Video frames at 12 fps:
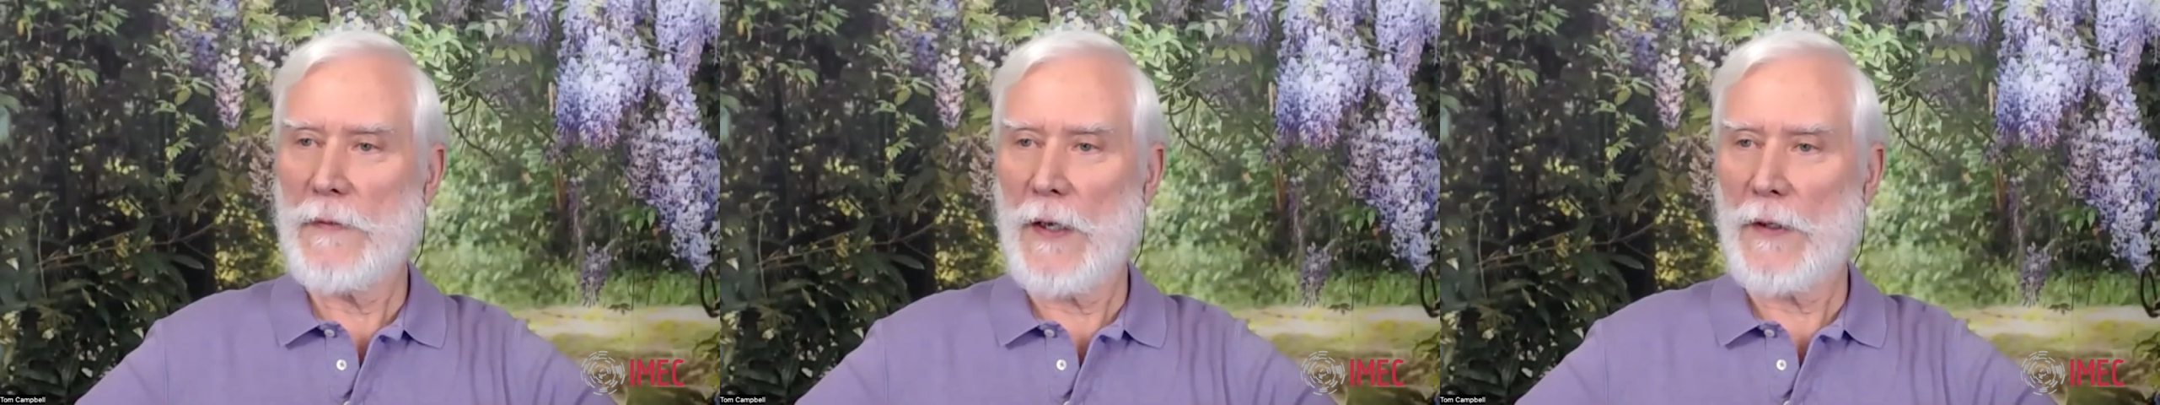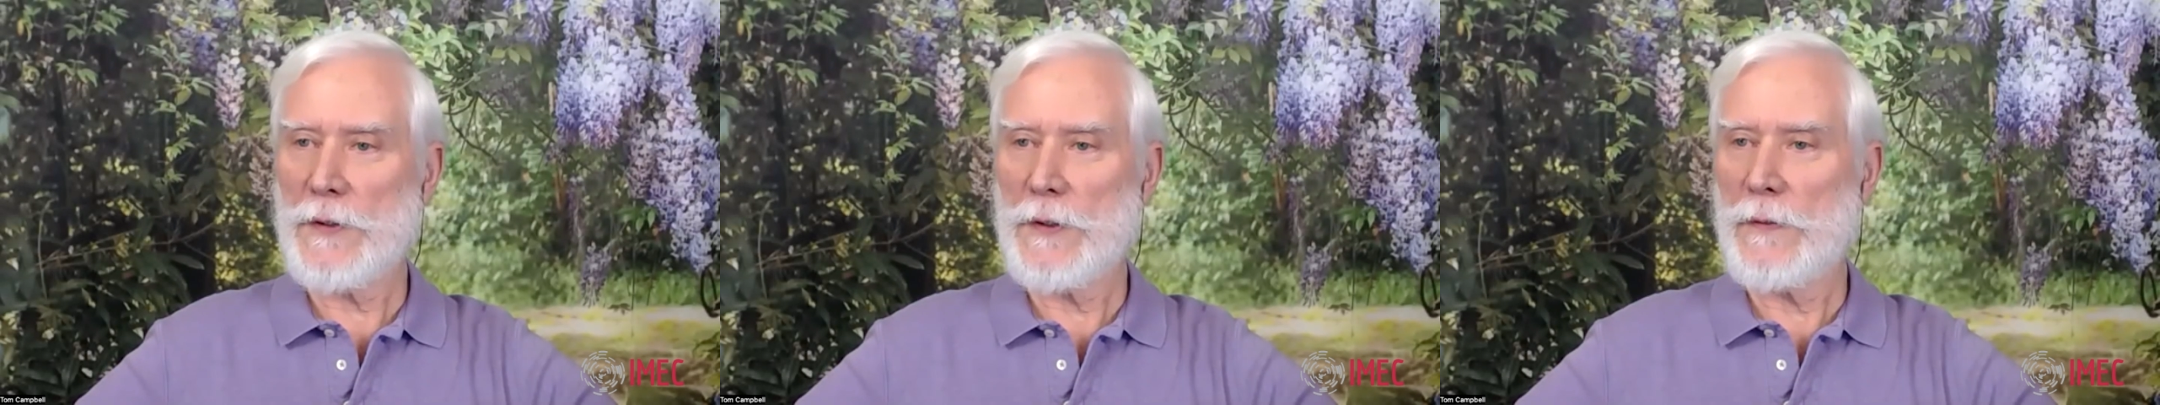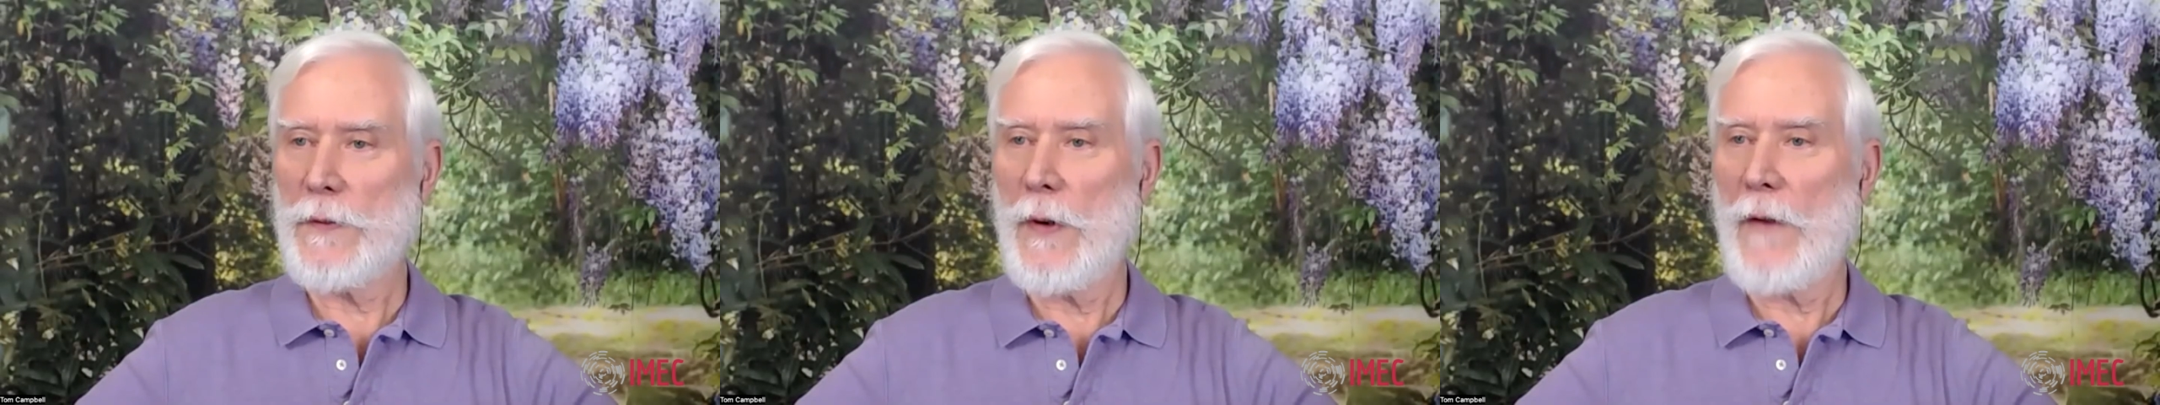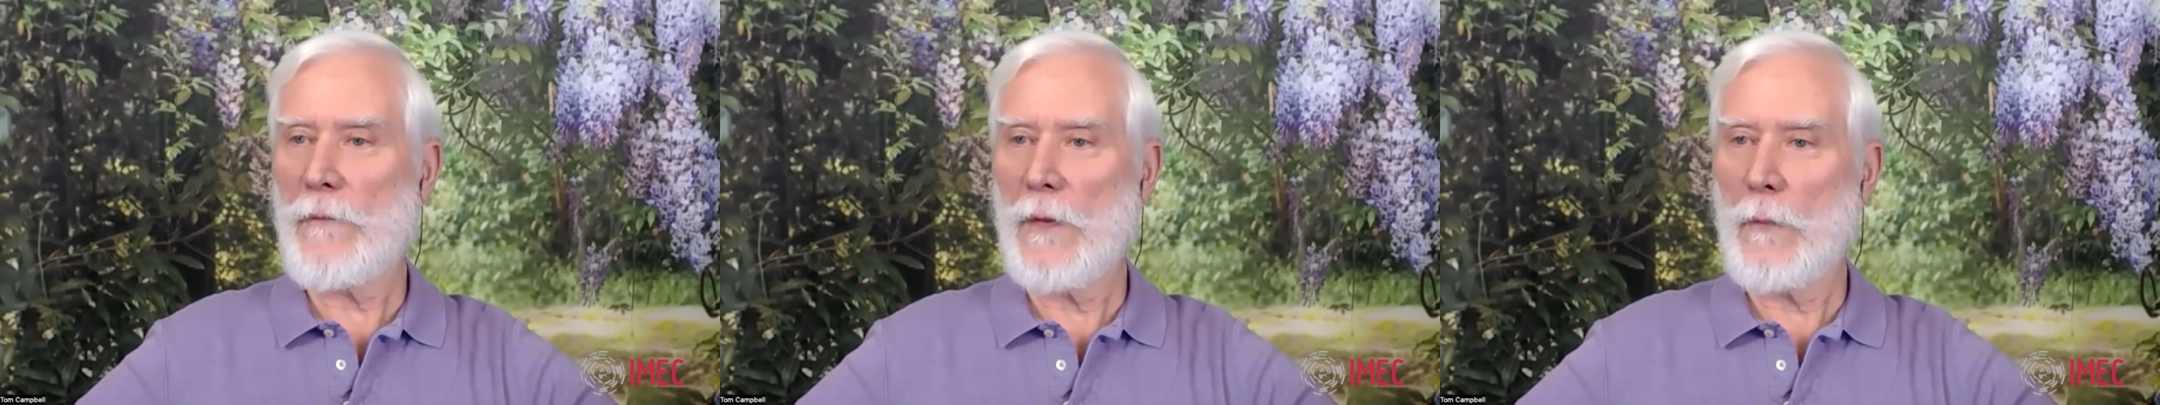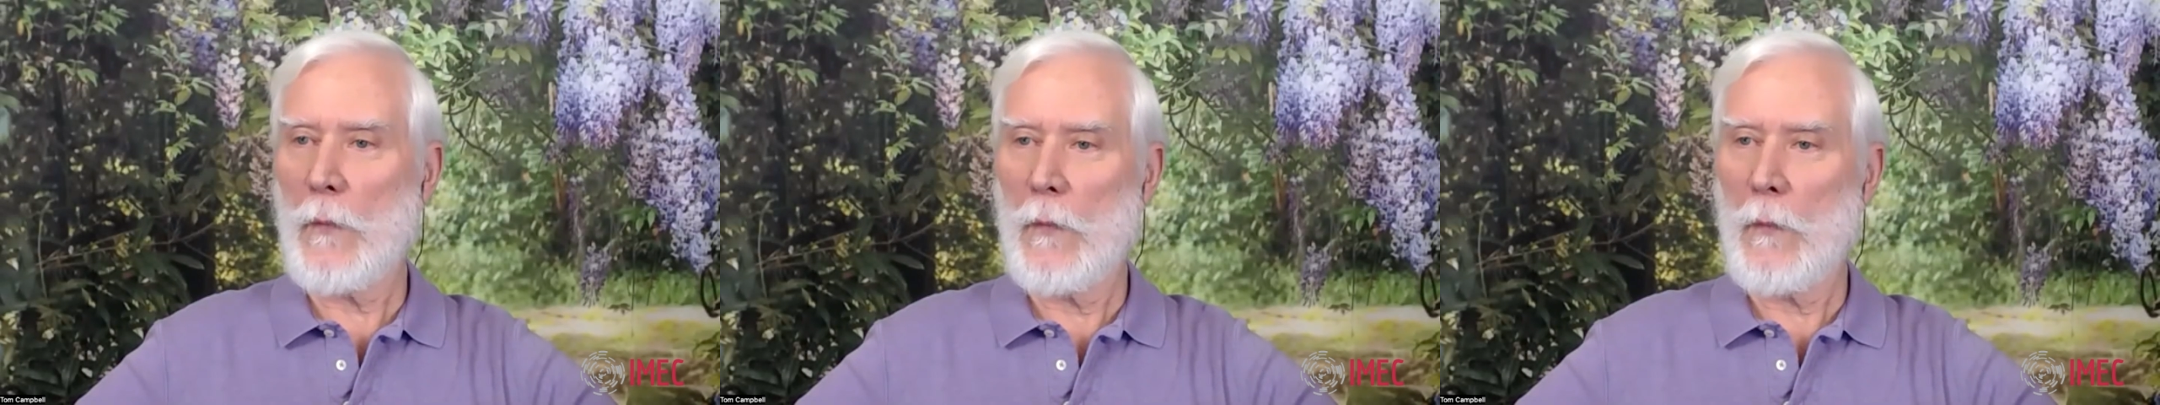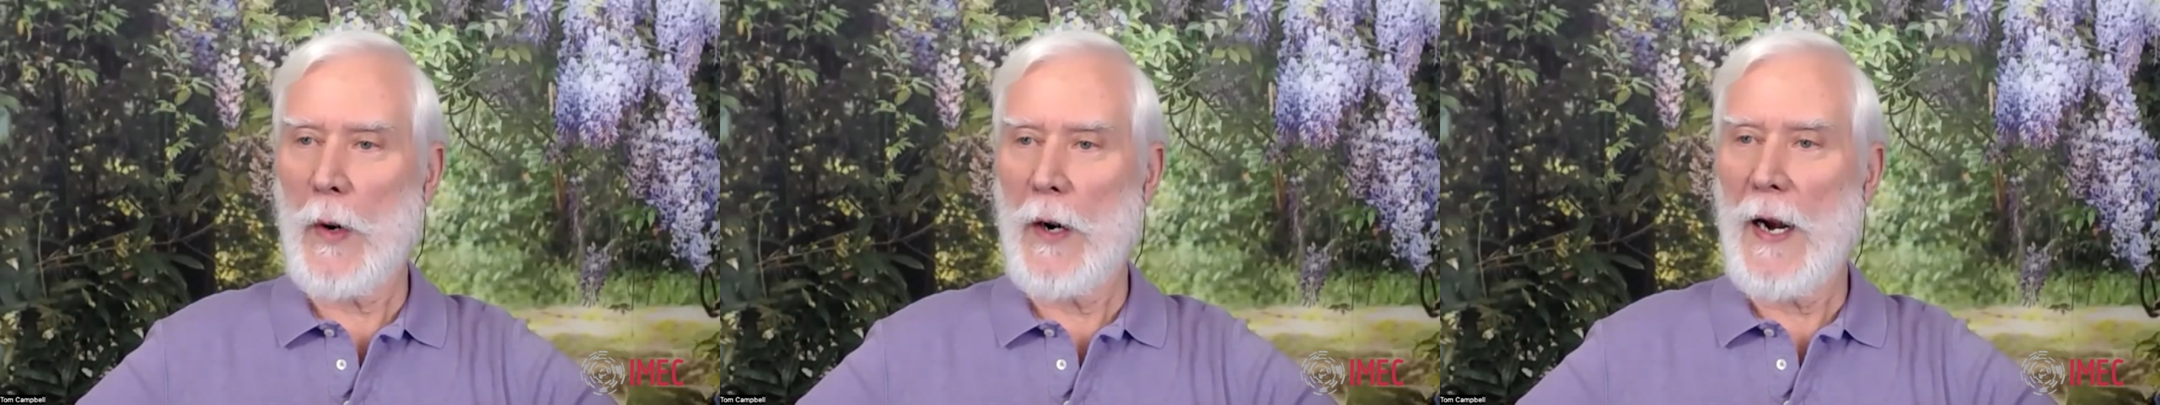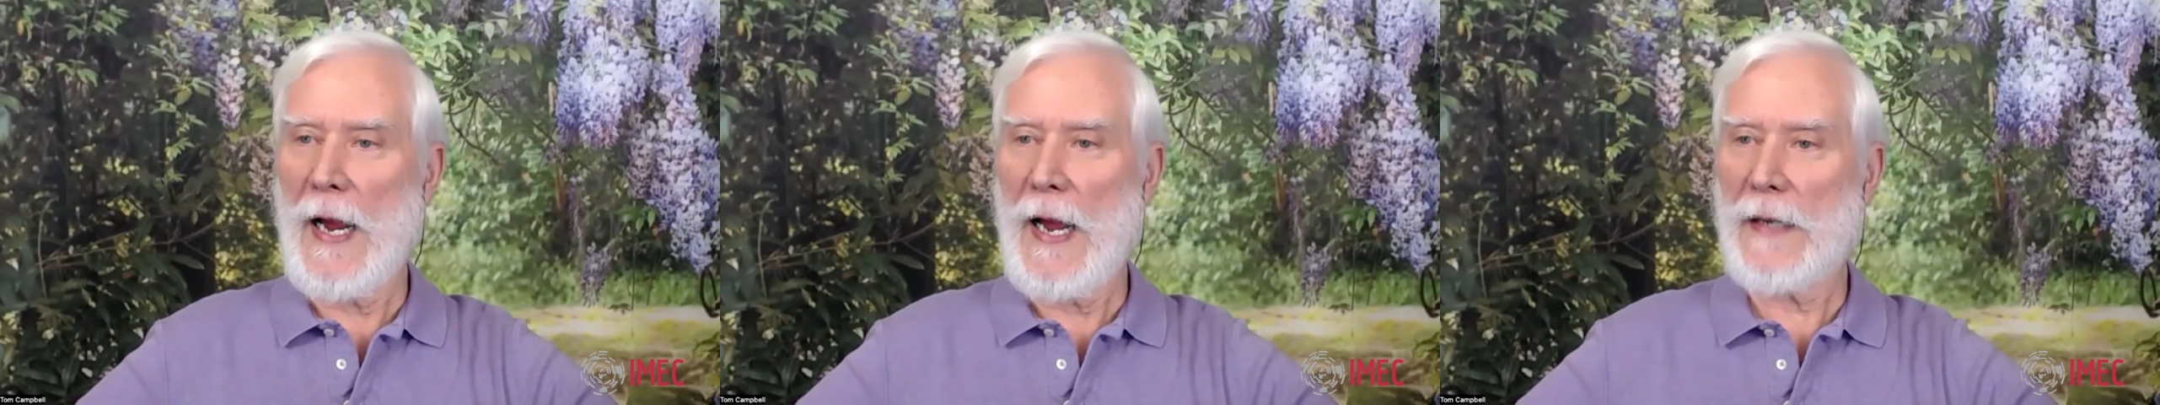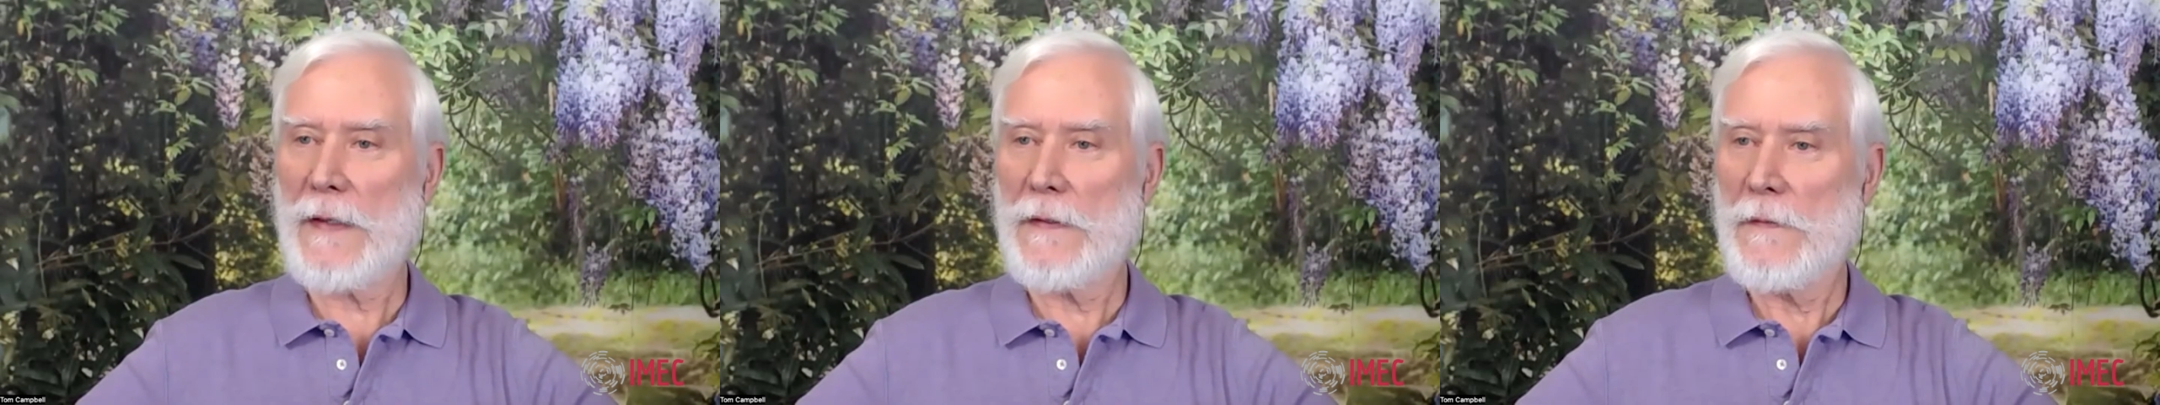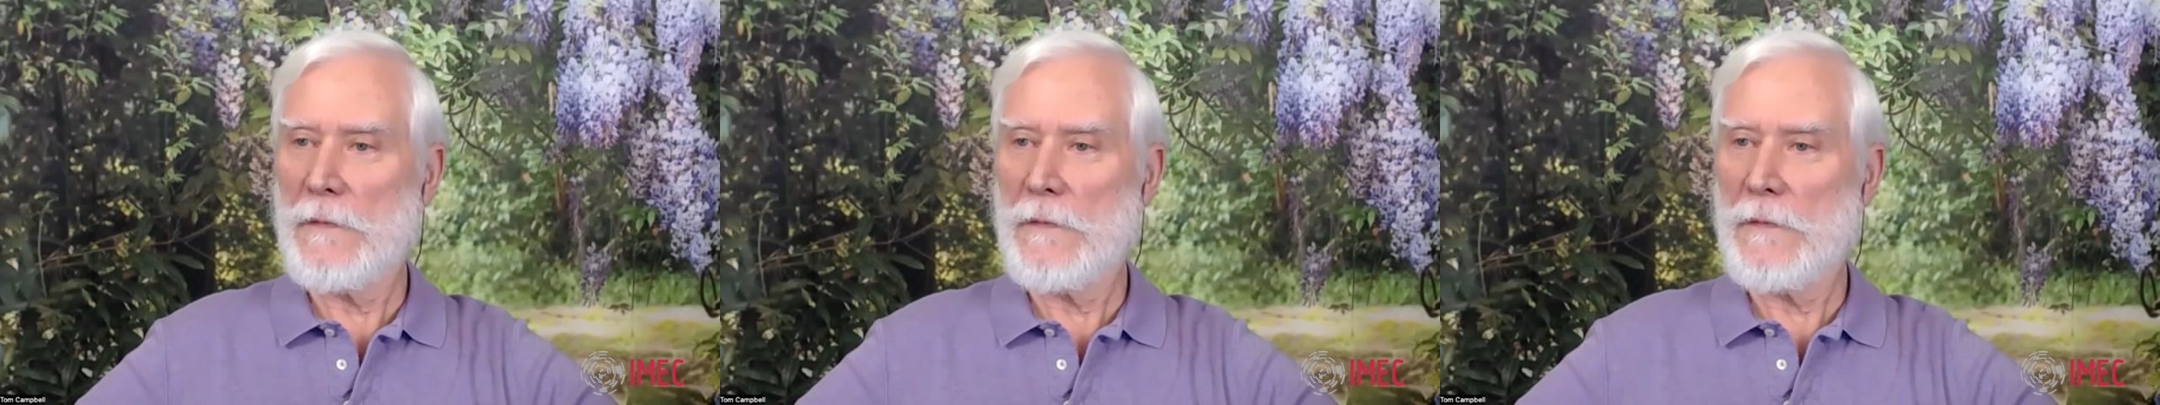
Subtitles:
tells you you have to wear a hat.